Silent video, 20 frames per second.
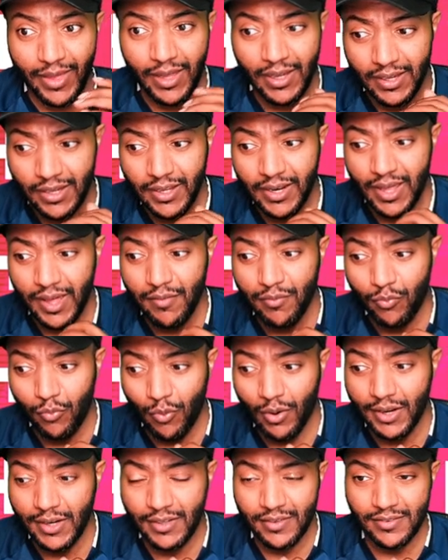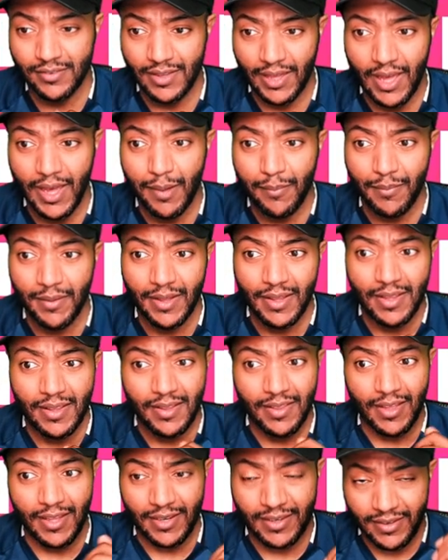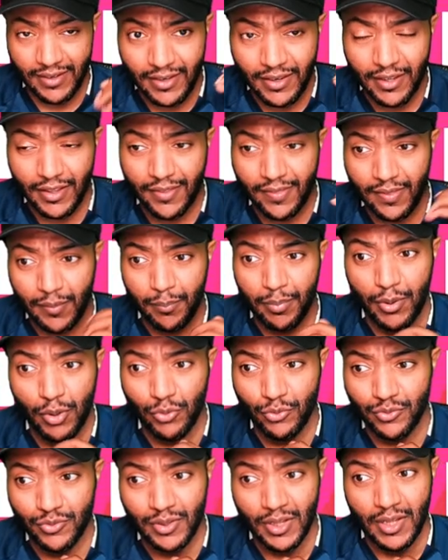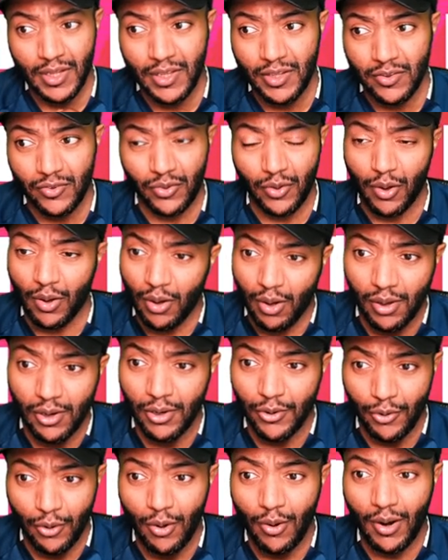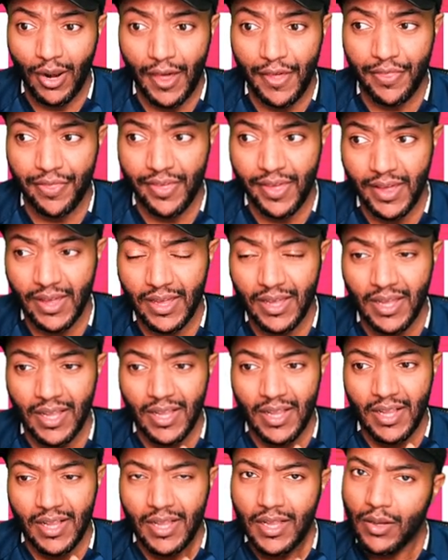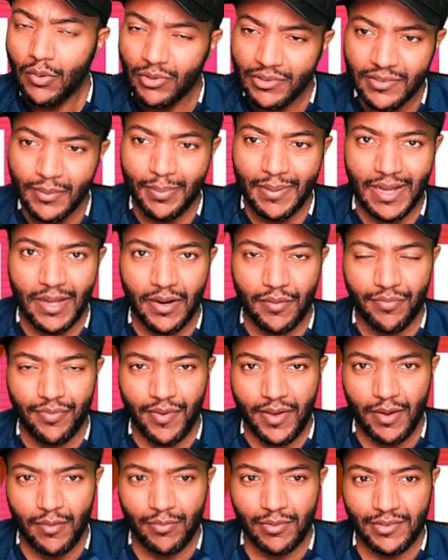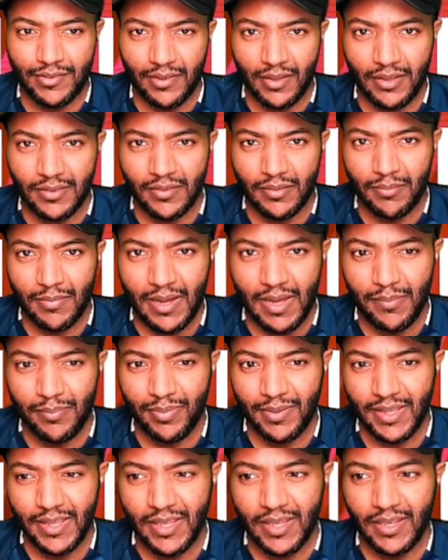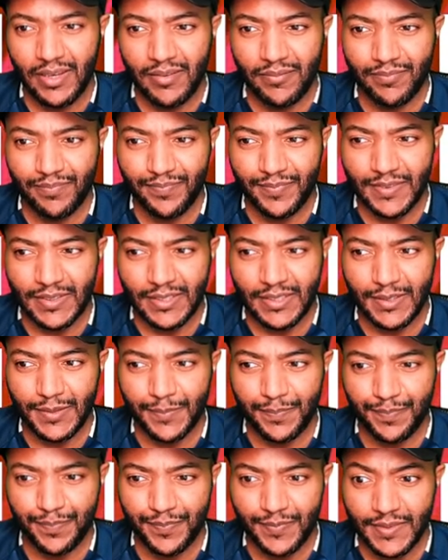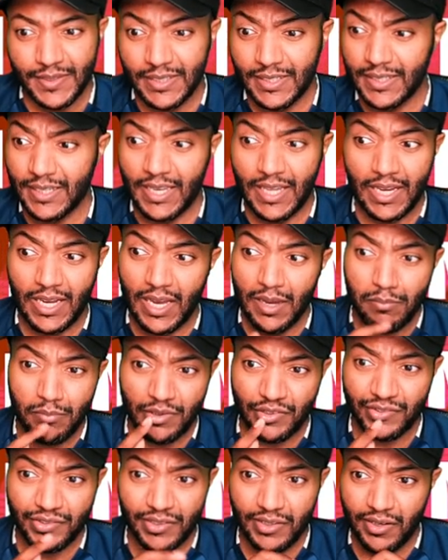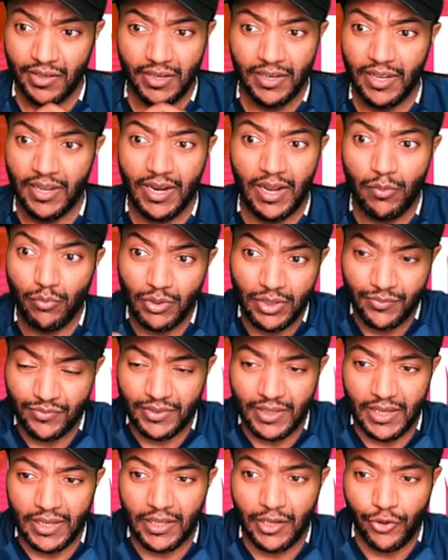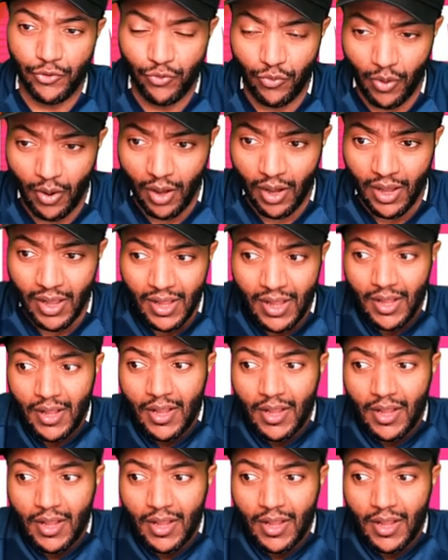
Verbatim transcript: They could have won this game. They did hit the post. So all in all, I think it was about a fair result in my opinion. Um, and like I mentioned earlier, I would have taken a draw.